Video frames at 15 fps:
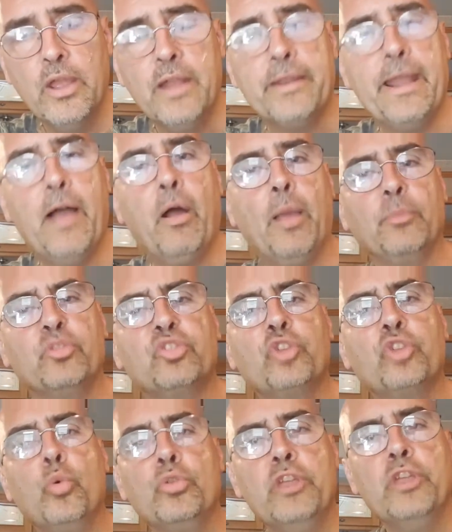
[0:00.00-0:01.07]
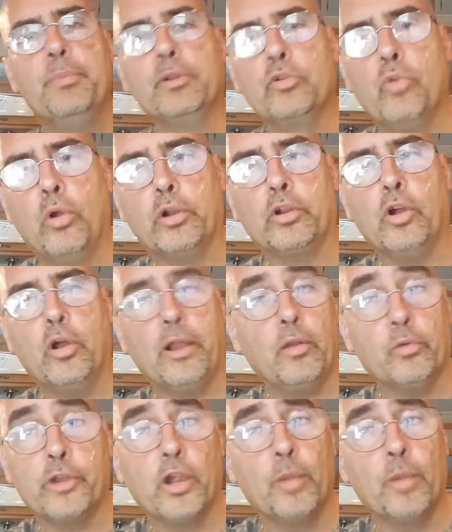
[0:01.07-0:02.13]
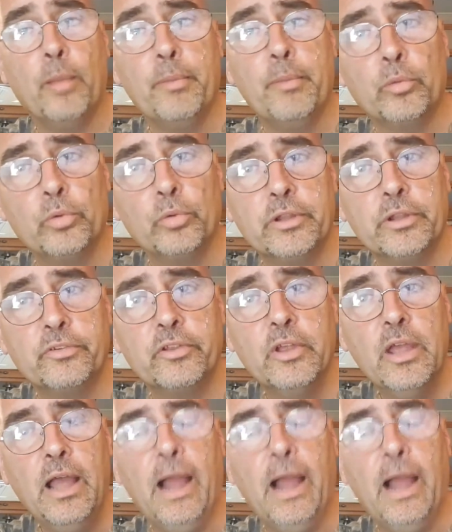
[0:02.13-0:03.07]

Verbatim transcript: Now I'm so deep in Chronicon, I don't care about being released.